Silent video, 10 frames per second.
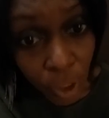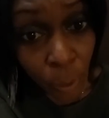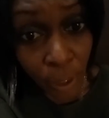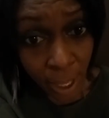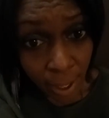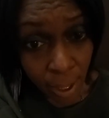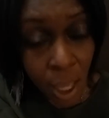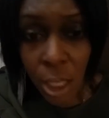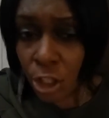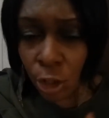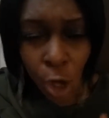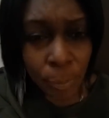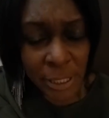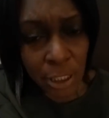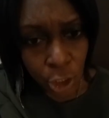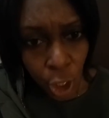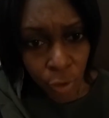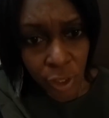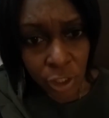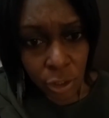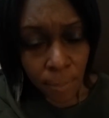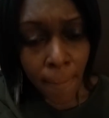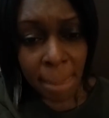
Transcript: Okay? So don't be discouraged.